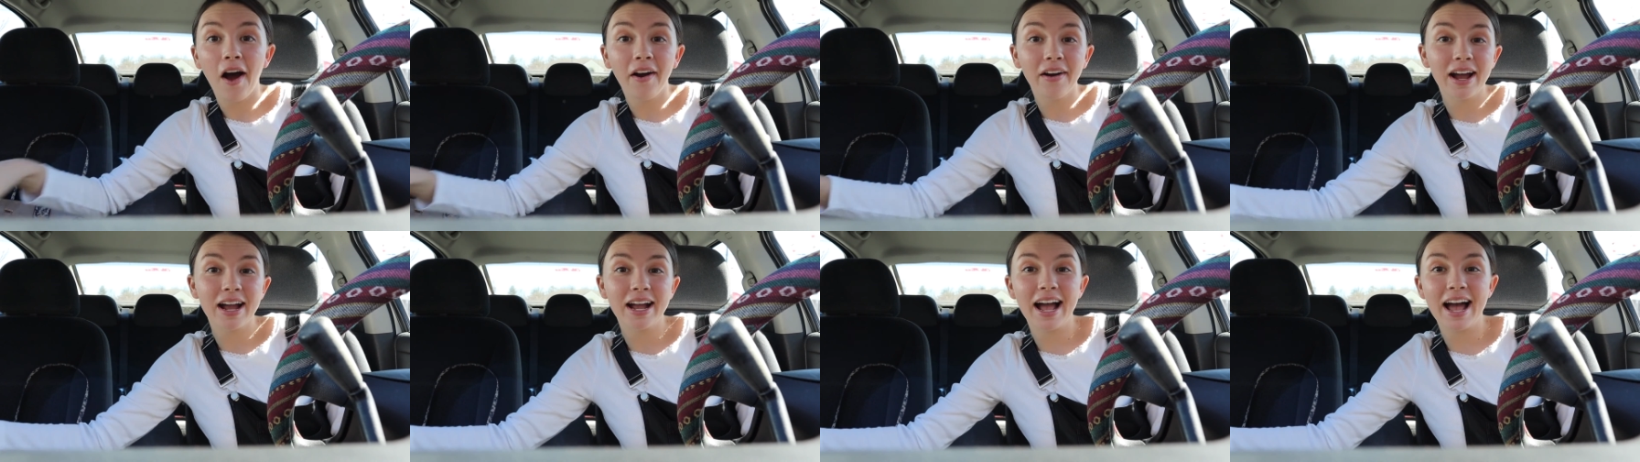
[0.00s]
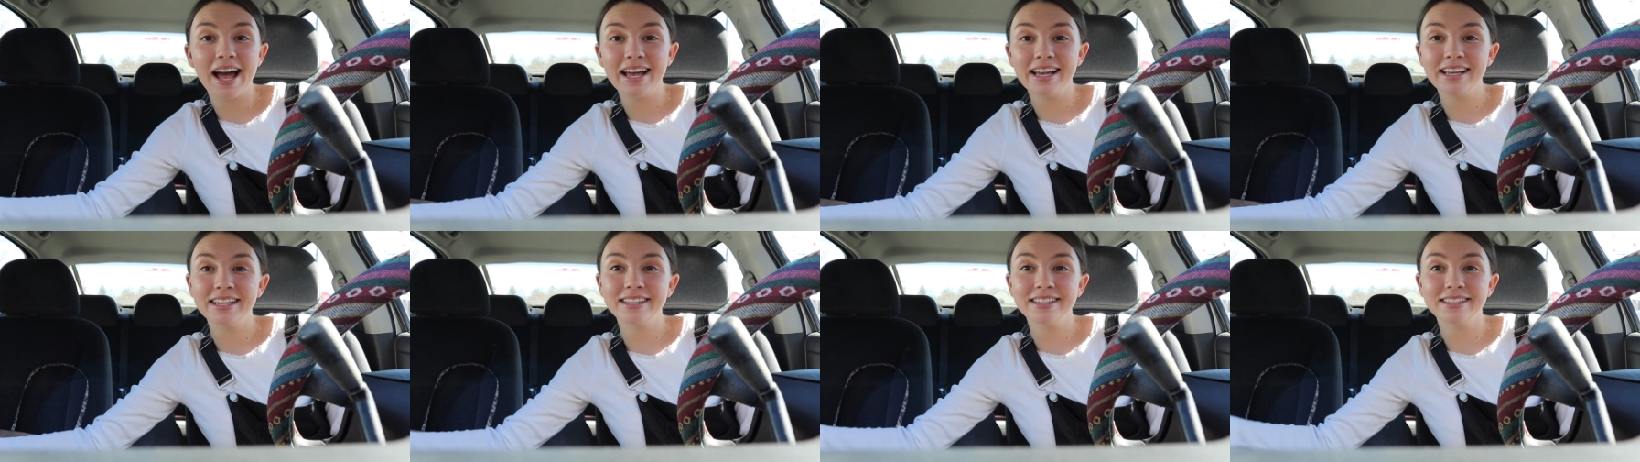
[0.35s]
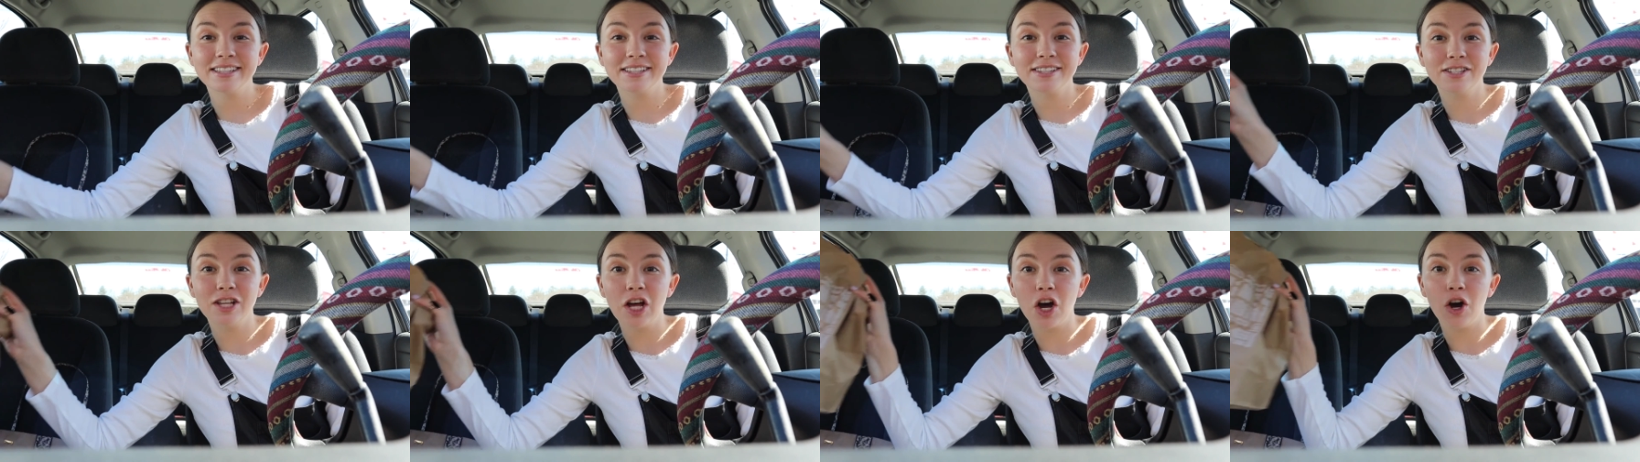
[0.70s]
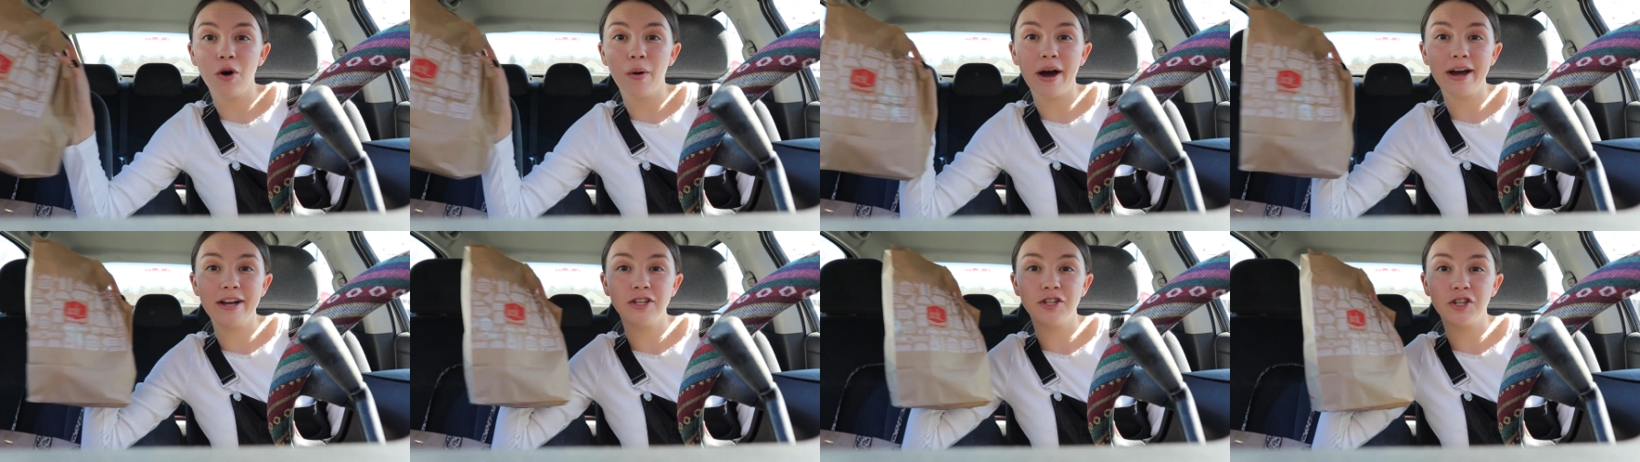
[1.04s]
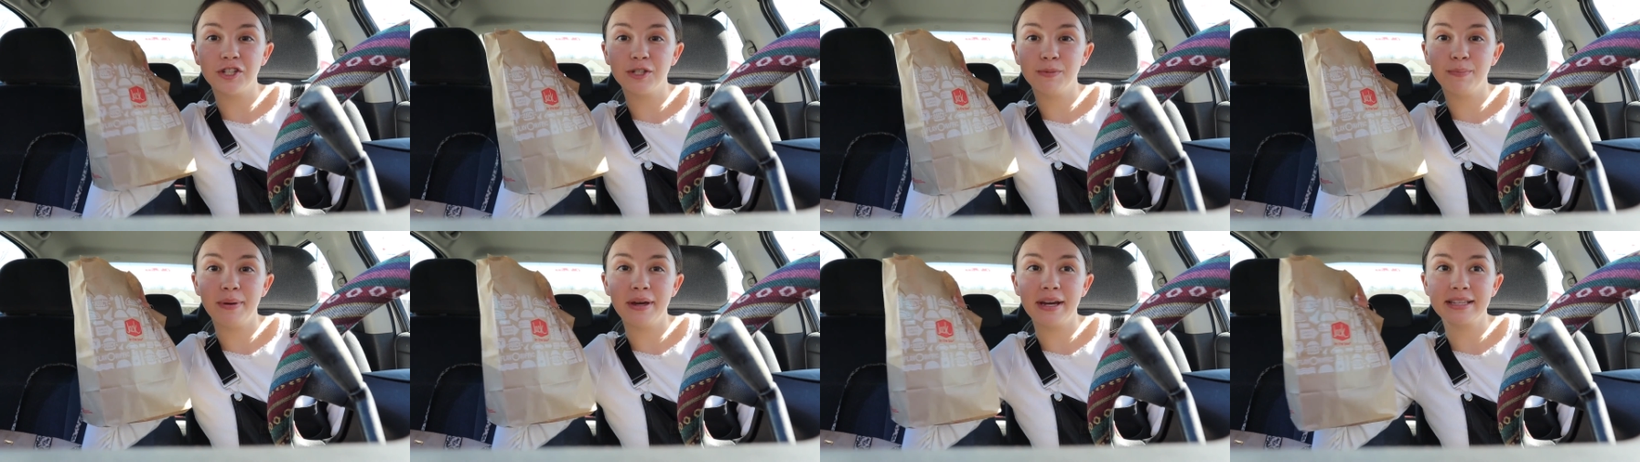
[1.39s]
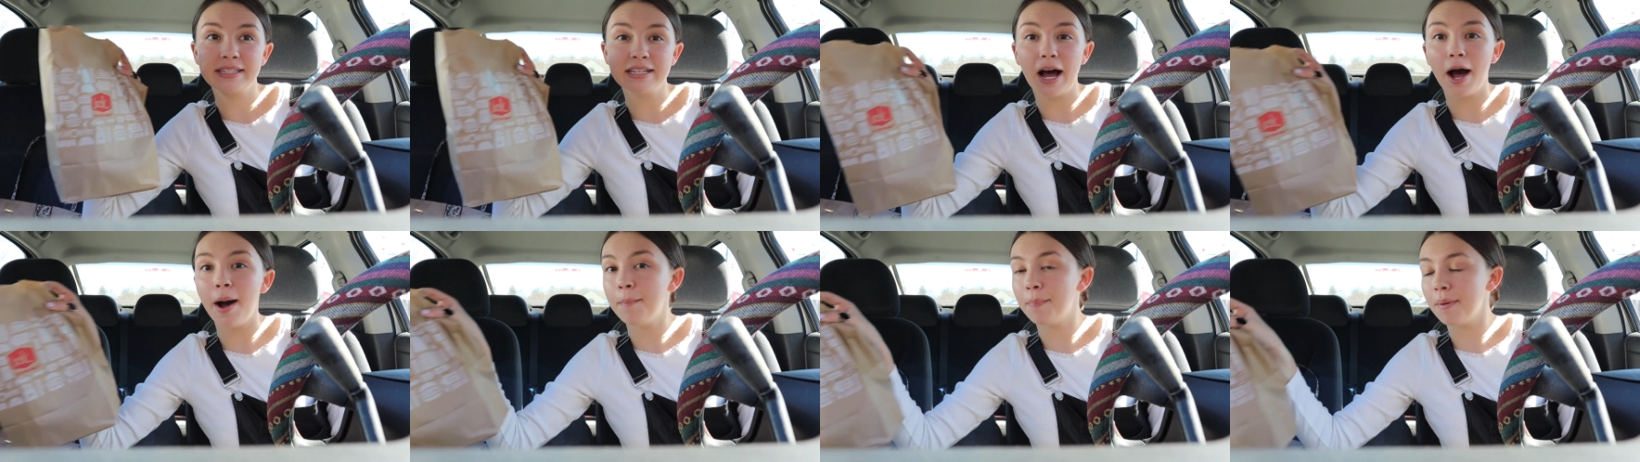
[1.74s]
All right guys, so I just
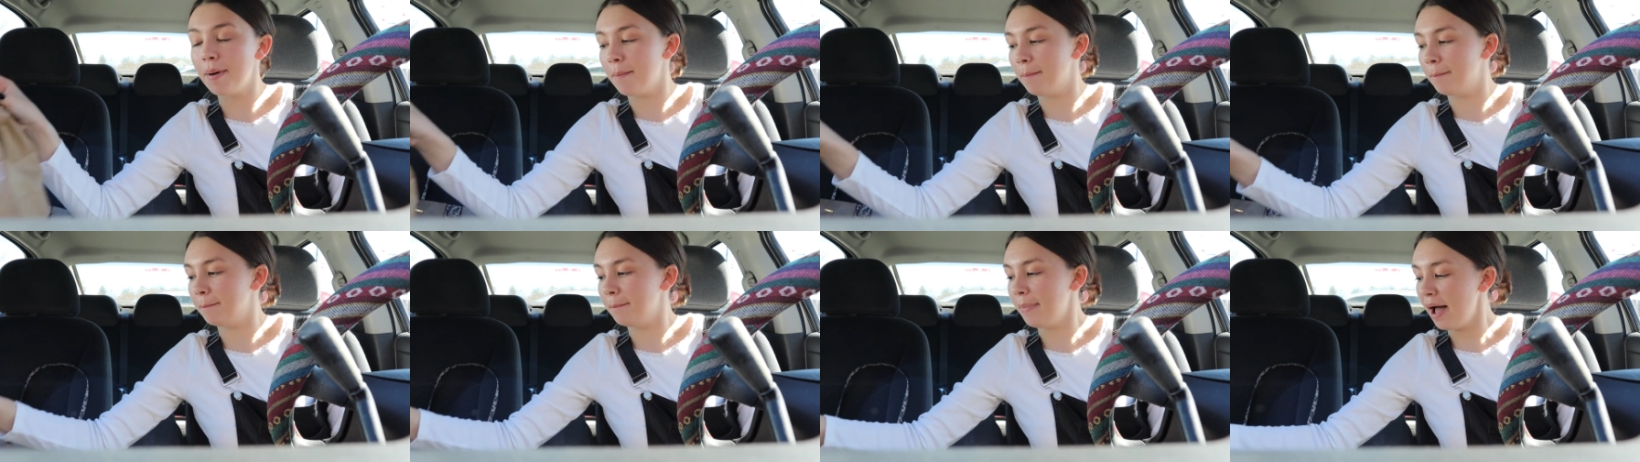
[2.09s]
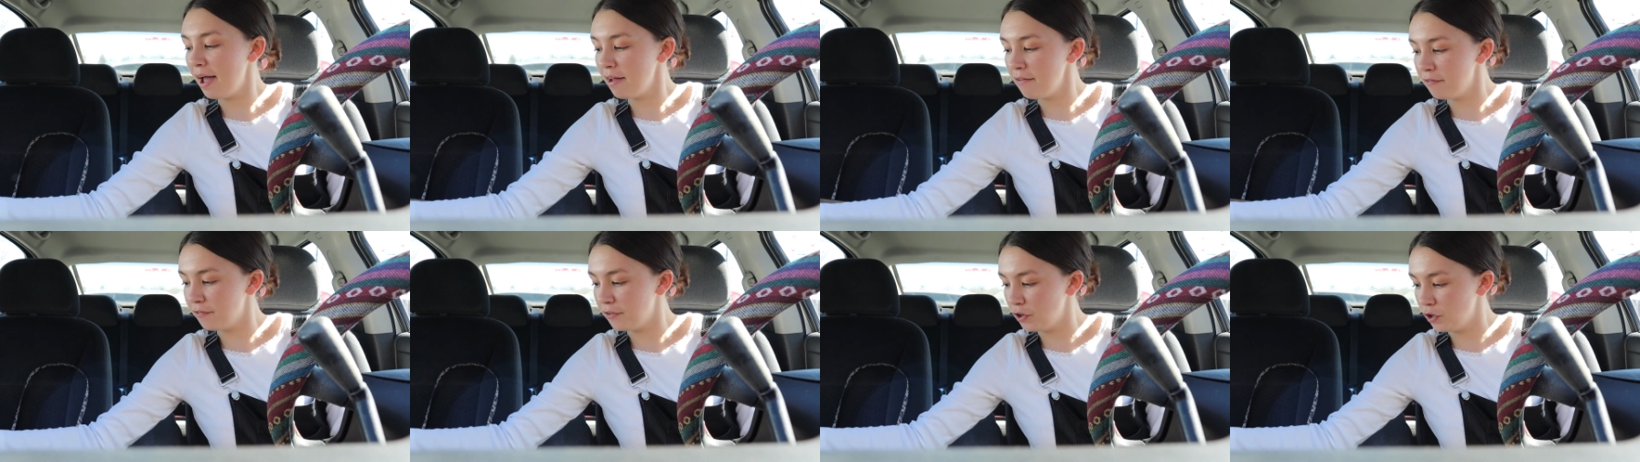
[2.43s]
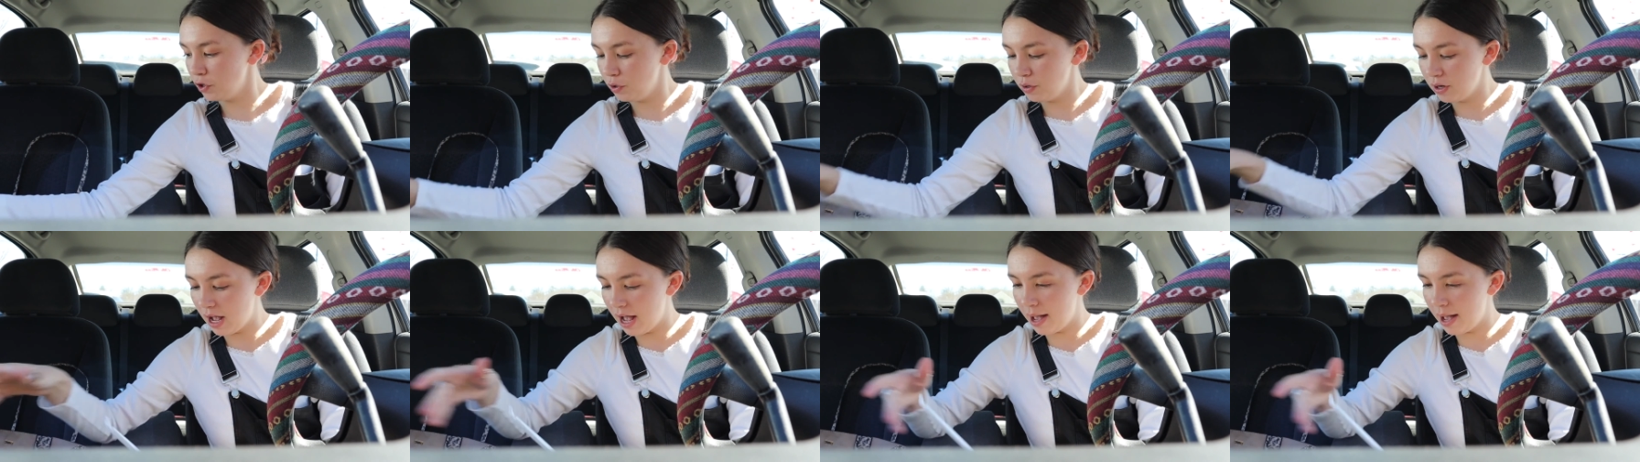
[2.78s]
picked up my food.